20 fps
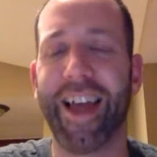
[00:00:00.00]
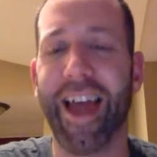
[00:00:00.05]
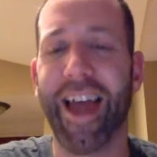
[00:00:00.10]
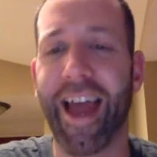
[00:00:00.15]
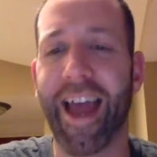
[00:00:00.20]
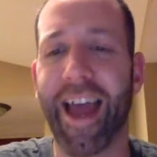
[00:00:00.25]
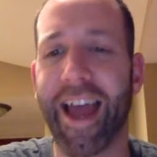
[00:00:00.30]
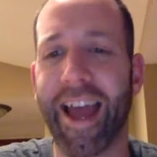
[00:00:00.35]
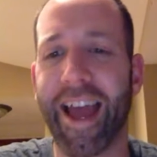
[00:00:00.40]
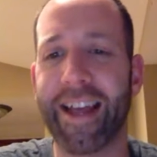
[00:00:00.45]

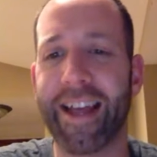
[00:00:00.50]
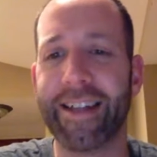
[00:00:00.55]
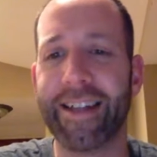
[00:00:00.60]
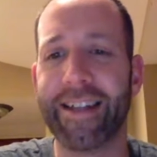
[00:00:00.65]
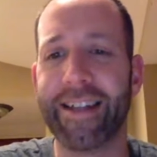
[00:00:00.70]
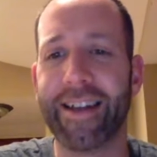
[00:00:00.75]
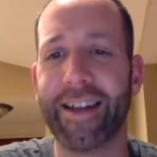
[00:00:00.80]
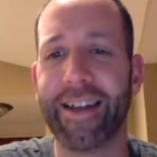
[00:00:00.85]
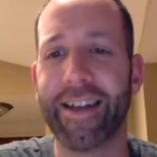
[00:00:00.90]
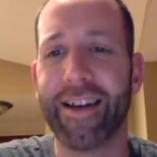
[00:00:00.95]

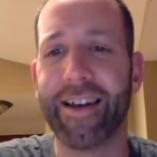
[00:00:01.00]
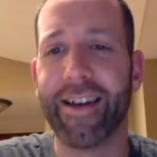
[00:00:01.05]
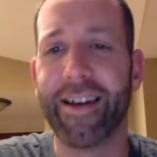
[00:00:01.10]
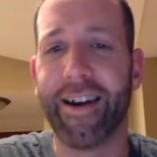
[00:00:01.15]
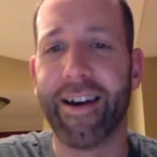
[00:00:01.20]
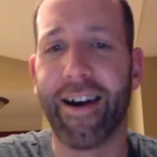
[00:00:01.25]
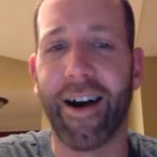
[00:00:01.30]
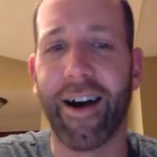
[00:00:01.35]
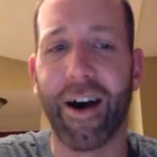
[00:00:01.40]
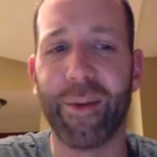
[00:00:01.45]
And
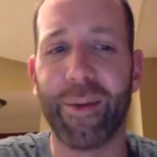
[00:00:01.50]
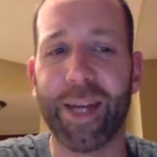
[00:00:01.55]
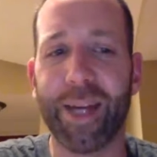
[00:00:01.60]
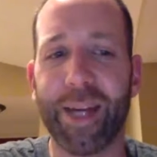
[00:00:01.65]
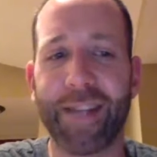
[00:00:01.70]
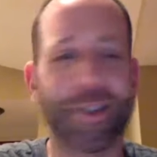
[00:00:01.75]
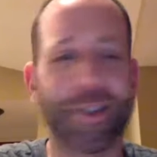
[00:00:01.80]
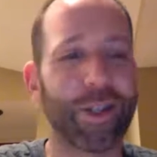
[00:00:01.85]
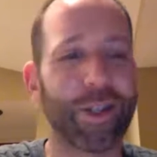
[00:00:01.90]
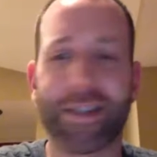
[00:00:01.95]

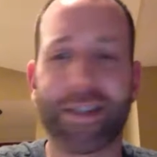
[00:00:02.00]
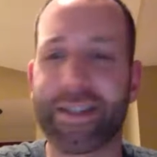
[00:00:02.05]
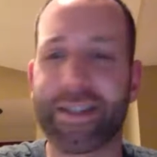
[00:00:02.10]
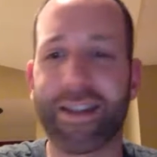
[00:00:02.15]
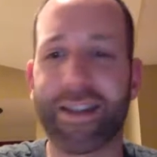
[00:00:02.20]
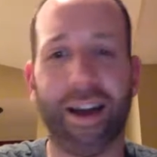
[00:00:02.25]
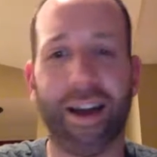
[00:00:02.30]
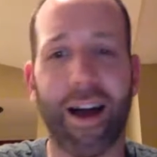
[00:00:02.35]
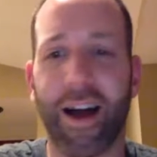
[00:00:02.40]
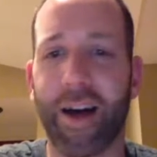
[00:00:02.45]
it's just
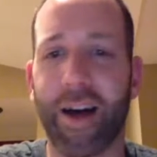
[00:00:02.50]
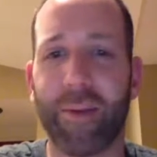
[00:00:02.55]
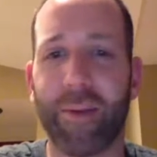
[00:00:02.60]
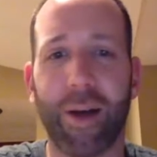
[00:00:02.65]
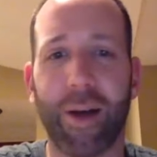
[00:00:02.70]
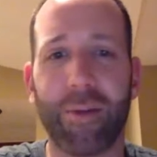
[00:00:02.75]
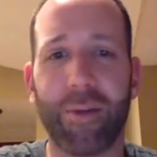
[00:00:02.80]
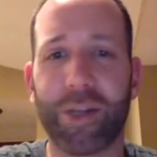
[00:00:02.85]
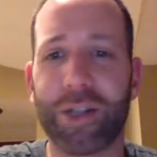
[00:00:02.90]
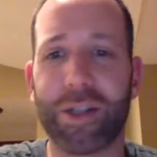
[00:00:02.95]

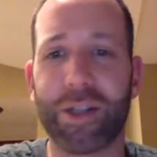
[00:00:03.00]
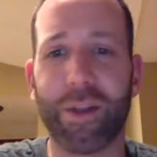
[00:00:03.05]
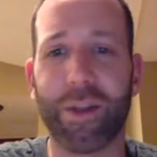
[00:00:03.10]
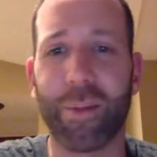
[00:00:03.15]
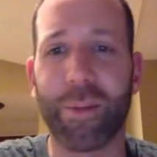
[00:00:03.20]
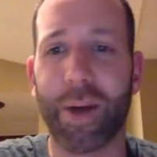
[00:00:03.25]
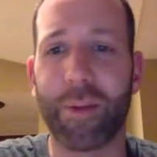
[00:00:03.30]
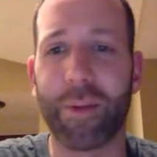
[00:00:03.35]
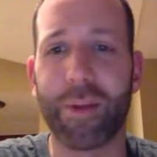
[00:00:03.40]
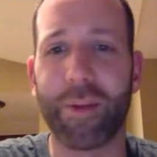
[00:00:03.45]
I'm just so
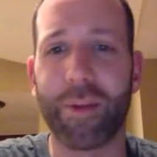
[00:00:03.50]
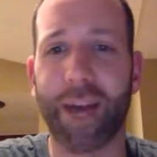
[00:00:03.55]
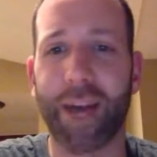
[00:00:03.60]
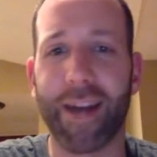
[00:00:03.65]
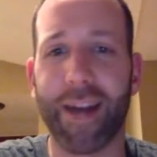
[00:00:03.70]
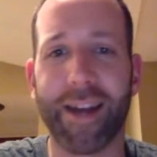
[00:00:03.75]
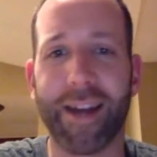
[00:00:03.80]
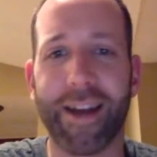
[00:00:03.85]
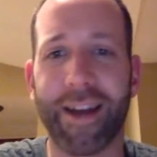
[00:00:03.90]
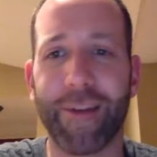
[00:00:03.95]
pumped about it.
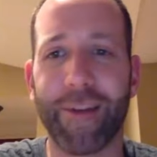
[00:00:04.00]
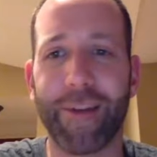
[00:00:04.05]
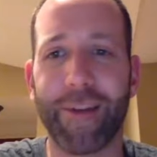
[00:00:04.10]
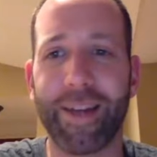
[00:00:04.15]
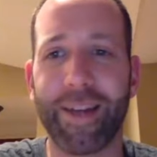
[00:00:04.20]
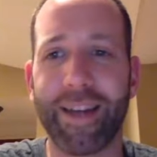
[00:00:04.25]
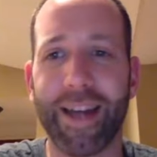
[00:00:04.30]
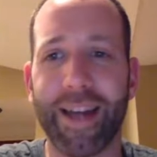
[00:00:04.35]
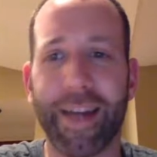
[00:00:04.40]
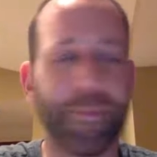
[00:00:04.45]
I
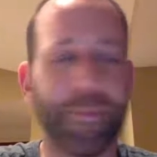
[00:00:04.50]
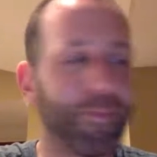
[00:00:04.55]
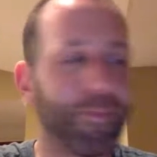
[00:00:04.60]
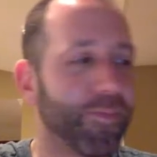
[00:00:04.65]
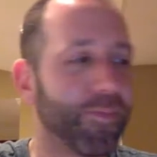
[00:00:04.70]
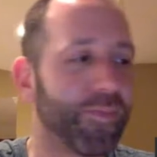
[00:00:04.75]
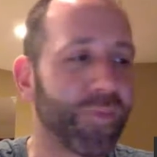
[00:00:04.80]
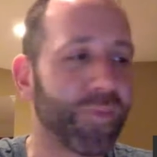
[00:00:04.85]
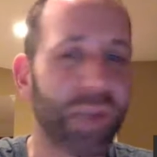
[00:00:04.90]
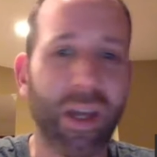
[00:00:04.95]
really am.
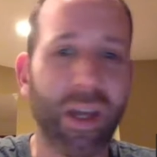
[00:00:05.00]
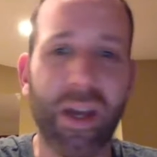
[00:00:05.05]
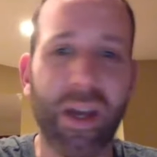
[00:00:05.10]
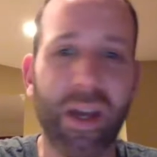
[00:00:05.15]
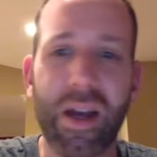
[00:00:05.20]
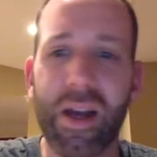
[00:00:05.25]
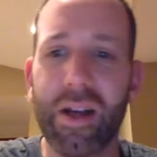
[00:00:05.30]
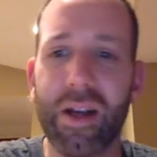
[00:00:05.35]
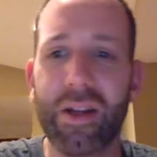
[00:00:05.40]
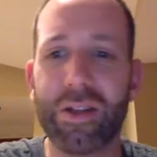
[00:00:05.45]

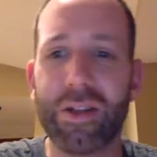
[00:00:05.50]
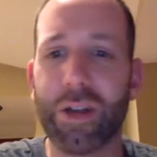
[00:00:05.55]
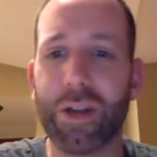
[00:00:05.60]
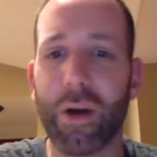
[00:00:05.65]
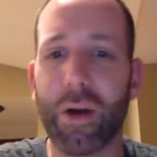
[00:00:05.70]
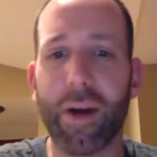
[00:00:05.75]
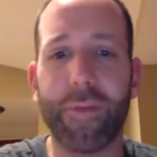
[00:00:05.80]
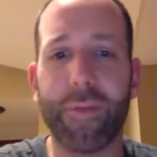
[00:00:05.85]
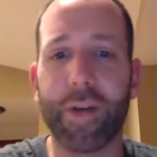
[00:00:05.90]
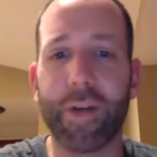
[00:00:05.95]
So
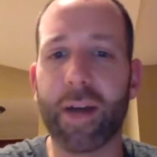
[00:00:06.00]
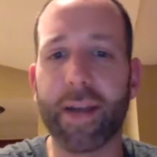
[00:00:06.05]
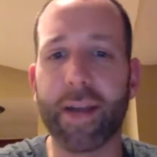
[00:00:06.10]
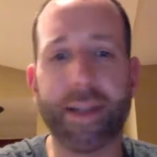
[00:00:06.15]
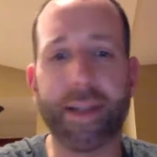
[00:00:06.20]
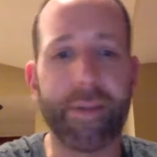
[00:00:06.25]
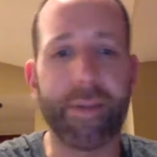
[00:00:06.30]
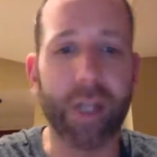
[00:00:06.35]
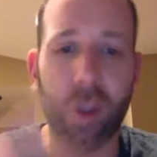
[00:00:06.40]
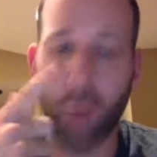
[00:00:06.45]
if you guys
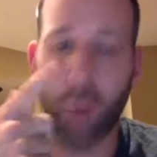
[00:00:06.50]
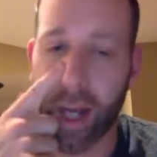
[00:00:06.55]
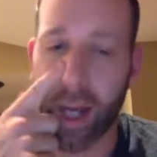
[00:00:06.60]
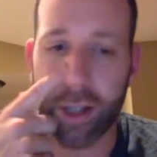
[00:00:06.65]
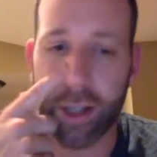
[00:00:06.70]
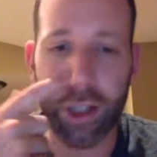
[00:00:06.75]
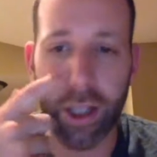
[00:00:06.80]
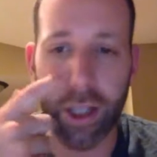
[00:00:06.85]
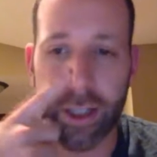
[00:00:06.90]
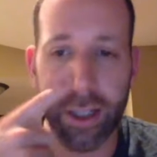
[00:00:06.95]
have any
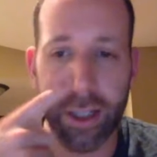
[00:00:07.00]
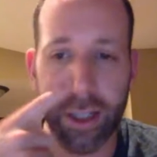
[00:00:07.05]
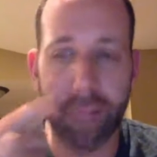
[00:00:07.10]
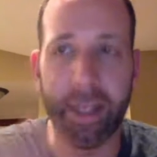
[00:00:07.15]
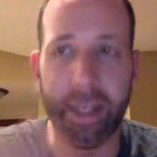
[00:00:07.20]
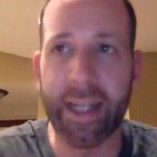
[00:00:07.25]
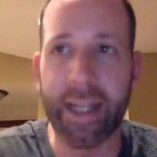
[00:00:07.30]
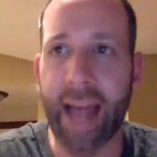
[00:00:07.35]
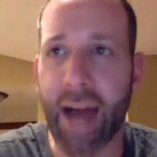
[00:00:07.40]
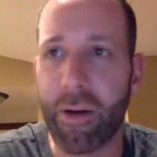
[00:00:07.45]
questions, I
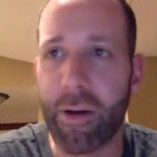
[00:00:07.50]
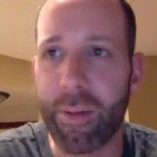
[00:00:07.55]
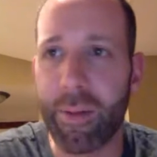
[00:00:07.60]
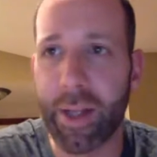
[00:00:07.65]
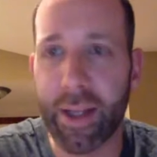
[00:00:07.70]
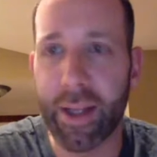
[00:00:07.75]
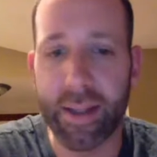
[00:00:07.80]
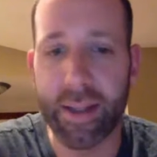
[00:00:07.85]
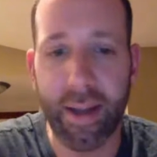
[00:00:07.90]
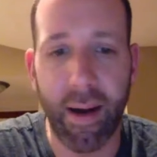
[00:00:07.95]
mean, now would be
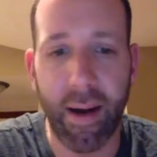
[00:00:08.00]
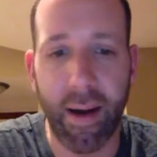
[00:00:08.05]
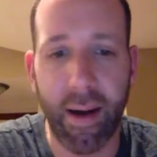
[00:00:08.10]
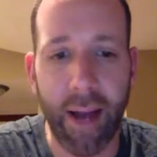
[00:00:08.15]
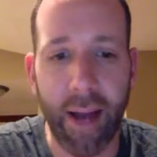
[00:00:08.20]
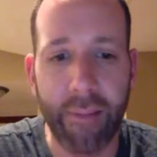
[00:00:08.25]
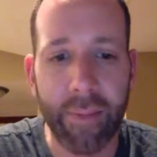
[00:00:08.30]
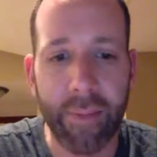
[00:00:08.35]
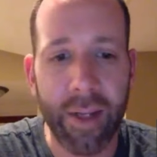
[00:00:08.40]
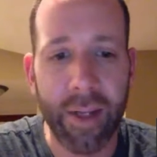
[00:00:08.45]
the
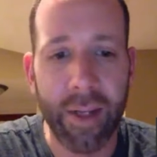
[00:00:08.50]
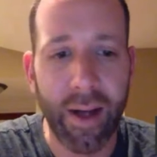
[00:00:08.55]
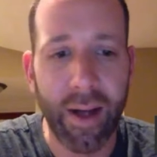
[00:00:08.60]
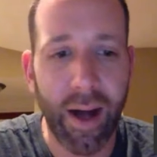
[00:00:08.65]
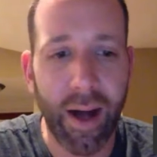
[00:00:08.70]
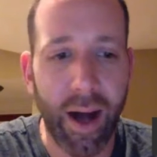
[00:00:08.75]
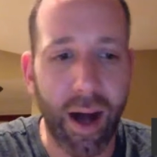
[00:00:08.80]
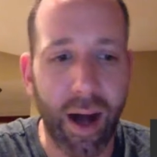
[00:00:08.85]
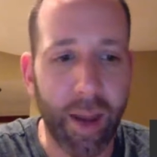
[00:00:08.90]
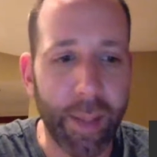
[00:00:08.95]
time.
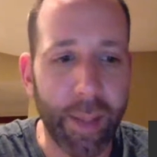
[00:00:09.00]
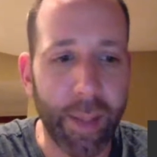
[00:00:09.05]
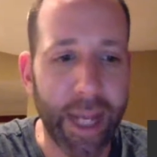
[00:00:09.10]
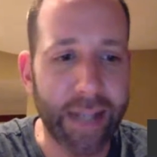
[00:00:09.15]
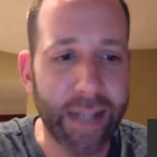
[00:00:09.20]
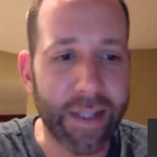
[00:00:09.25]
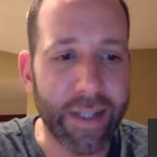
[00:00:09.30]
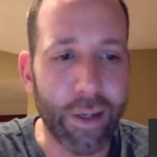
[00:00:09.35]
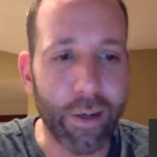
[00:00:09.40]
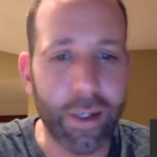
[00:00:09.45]

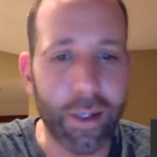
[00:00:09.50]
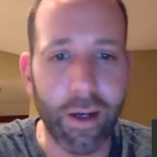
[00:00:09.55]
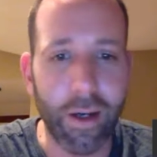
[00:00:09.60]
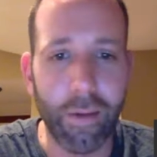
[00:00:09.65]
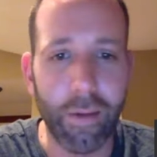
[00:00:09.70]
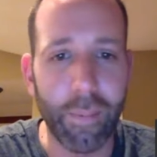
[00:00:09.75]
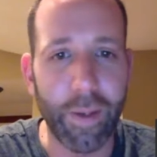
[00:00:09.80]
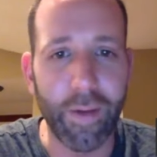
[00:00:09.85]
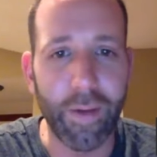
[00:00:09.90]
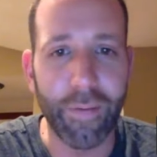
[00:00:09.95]

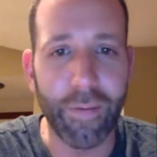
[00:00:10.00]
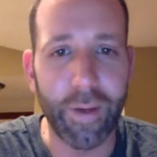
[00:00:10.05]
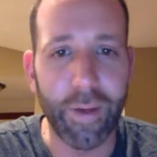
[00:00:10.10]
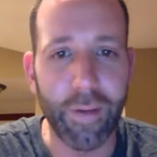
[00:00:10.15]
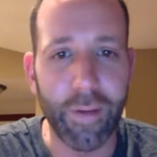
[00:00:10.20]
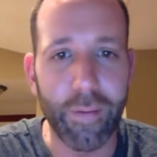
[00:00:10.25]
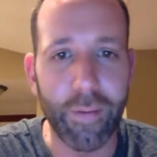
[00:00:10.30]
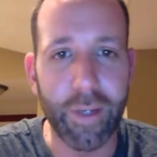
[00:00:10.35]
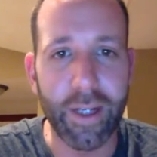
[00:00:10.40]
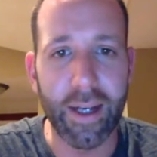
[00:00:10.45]
Antonio, feel
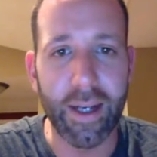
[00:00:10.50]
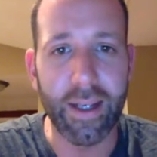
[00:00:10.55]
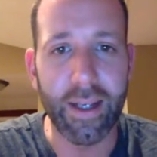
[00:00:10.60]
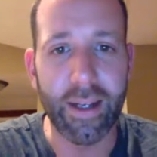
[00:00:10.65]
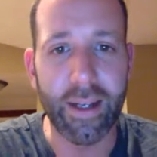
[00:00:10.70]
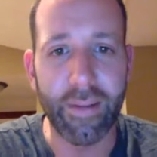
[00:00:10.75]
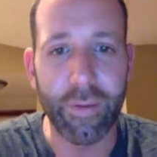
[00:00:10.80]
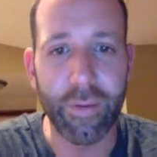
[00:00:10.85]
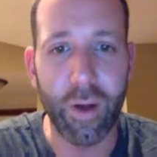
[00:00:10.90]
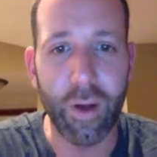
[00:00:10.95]
free to,
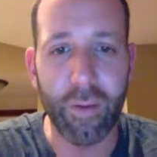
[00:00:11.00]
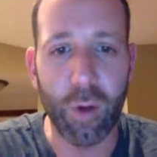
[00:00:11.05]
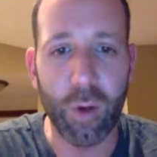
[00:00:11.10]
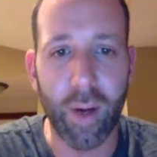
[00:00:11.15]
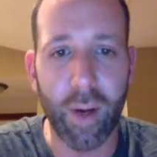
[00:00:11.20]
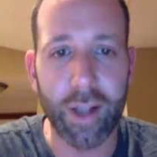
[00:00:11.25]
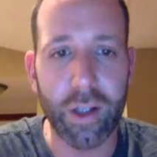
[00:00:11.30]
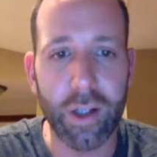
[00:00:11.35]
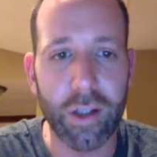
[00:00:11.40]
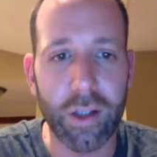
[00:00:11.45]
if you have
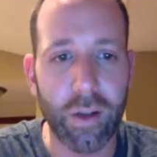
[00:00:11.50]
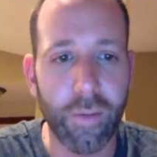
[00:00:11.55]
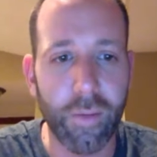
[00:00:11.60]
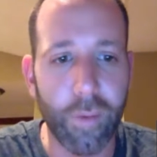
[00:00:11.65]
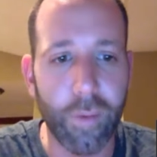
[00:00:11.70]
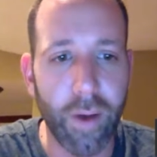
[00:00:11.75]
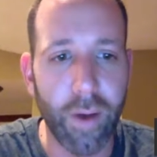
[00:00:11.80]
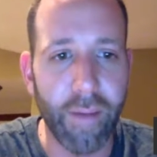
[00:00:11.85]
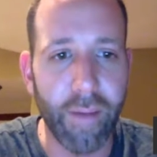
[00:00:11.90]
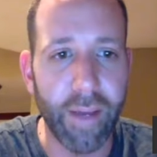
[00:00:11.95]
questions or if
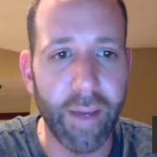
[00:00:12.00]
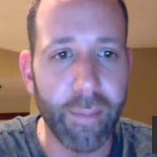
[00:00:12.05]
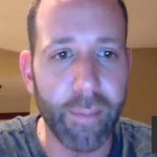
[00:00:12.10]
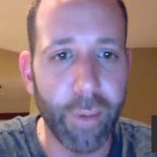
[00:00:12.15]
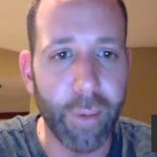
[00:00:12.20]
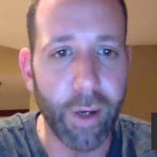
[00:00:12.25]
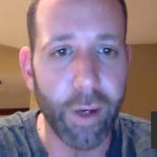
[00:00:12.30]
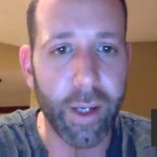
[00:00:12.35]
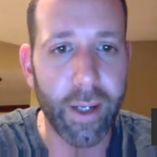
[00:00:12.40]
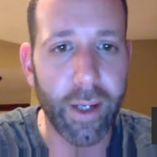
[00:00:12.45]
you have
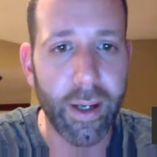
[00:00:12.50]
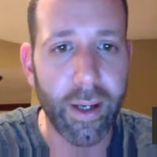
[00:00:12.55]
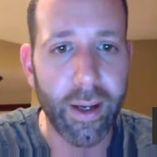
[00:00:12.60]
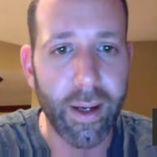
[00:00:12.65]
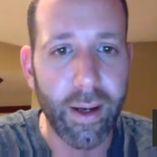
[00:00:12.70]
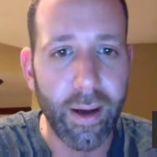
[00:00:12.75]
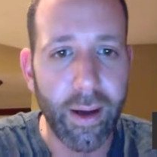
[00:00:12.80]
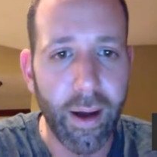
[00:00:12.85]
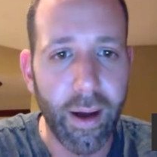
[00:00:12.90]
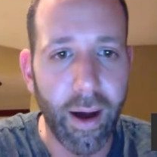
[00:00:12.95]
input,
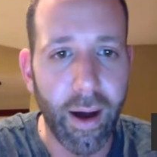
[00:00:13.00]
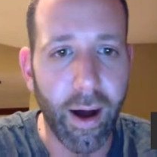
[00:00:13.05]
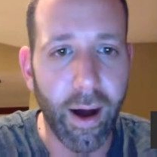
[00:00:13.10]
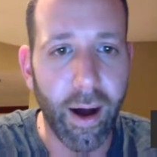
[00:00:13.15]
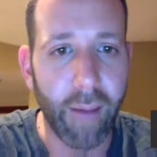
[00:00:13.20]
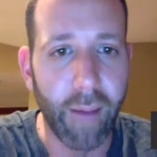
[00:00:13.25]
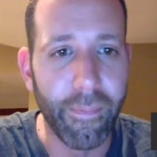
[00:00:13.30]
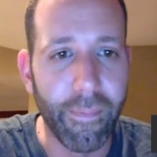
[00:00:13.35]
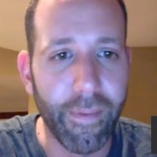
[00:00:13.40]
by